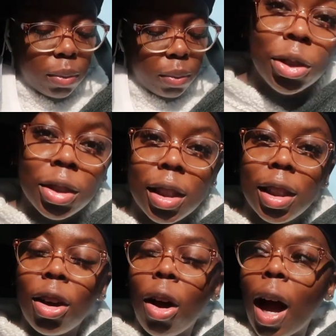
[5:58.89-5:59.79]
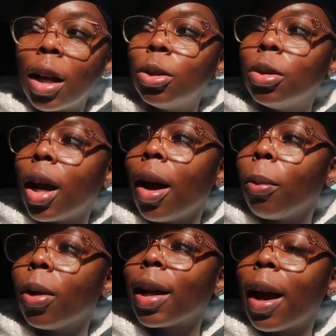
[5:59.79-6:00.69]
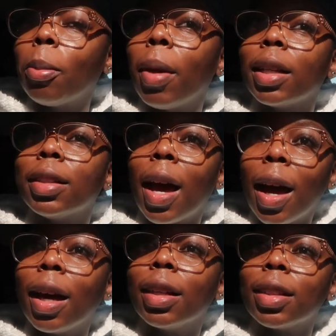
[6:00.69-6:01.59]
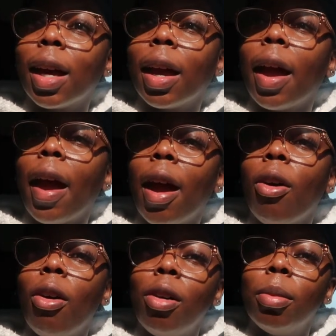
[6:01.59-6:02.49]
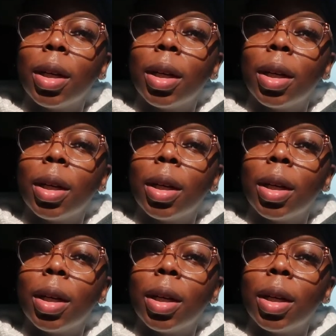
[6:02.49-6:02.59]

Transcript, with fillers: Usually, y'all, I do not work out my thighs like at all,